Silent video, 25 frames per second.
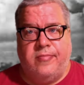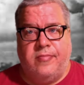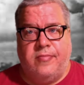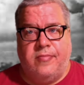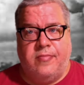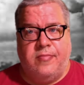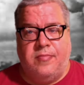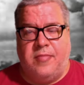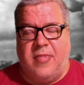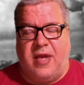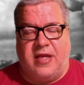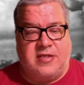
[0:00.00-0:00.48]

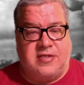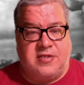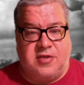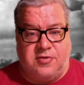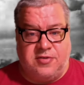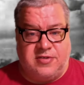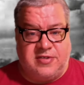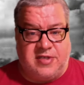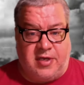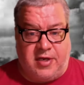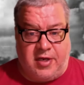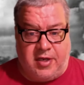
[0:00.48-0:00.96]
Mexico
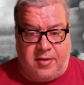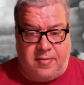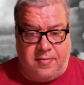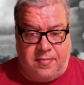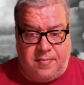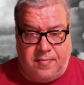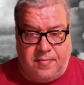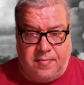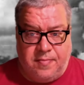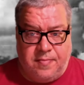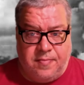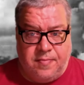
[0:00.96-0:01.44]
City.
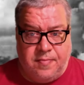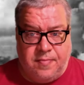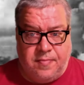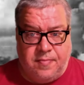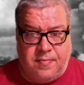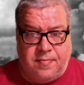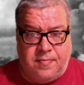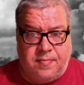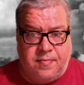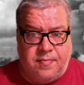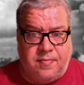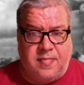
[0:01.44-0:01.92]

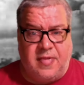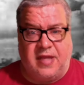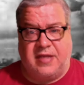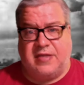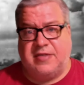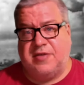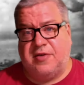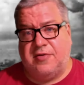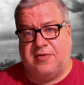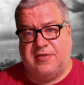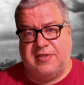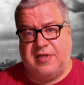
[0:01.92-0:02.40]

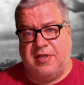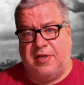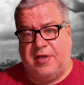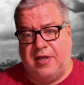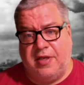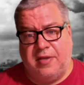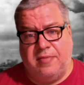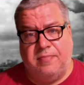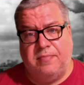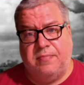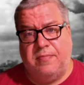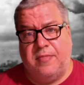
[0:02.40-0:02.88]
Mexico
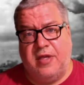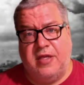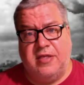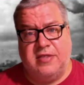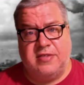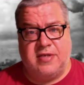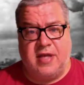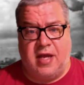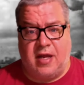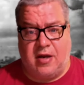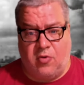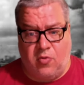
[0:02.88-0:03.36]
City is
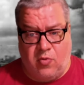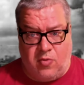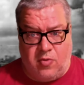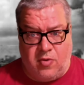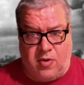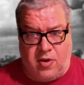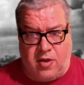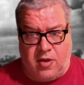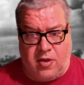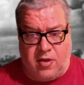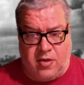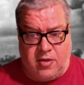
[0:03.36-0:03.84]
not a
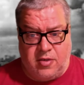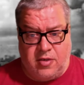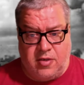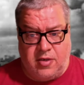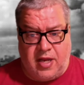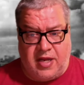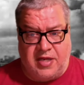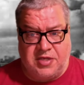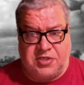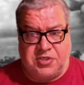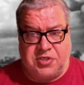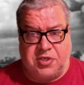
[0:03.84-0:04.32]

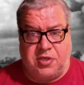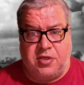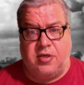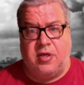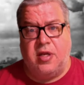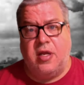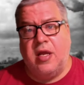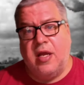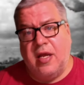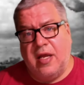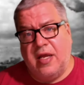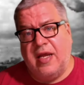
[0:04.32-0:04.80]
nation.
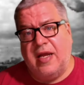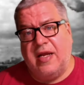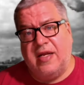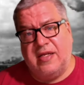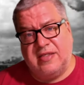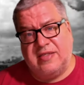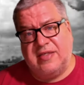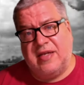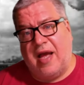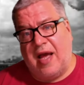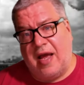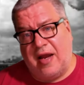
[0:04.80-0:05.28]
It
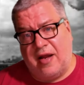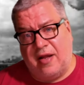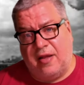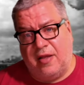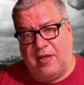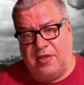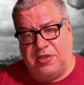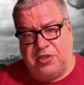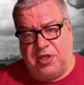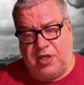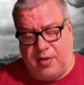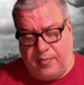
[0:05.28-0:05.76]
is not a
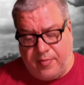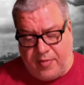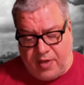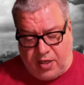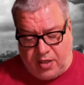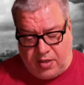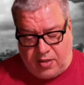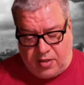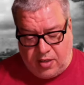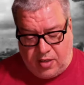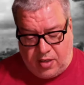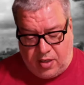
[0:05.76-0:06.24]
legitimate
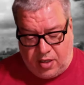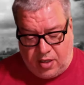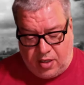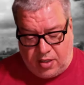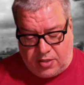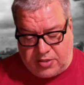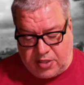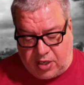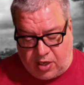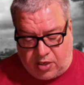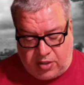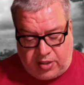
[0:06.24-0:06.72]

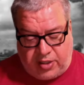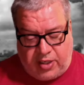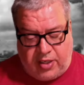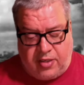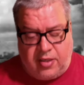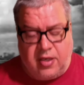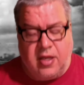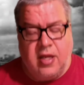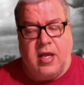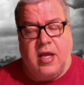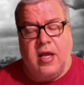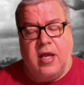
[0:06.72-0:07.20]
target.
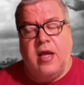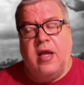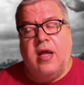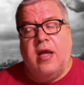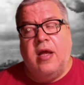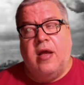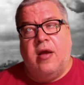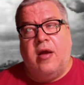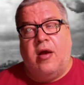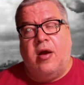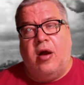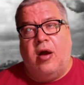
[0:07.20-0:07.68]

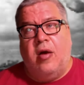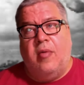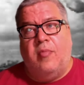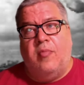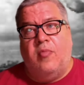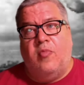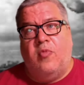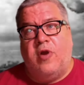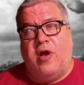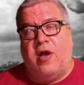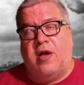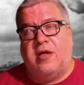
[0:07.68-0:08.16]

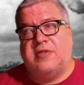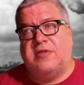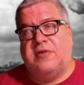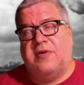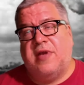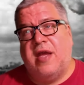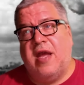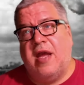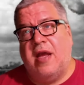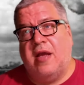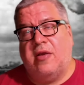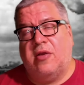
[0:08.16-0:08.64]
We also
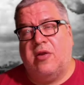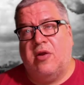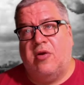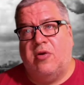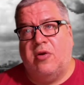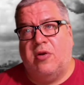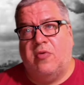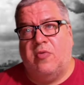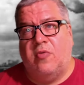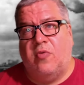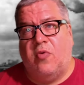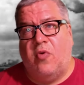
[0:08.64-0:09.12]
can't go
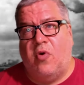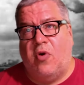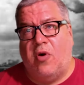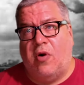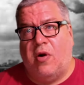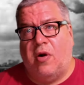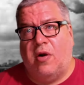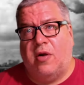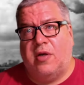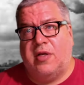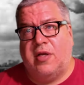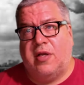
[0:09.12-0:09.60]
to
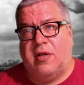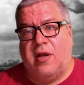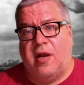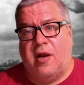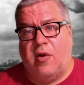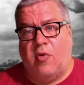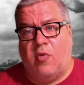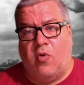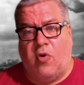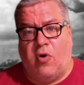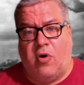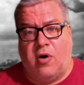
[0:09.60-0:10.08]
war, declare
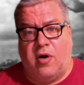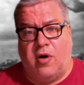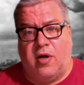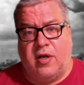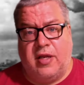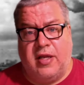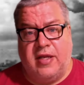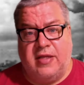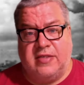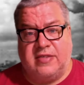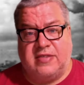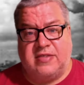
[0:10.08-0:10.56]
war
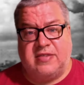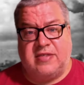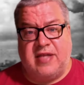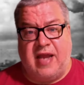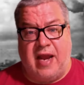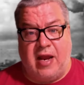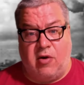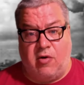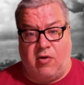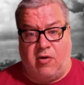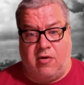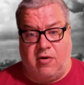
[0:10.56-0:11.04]
against
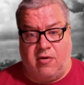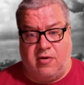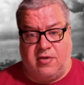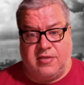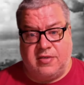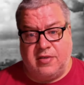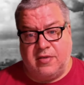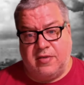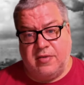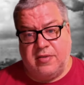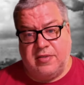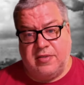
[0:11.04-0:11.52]
terrorists.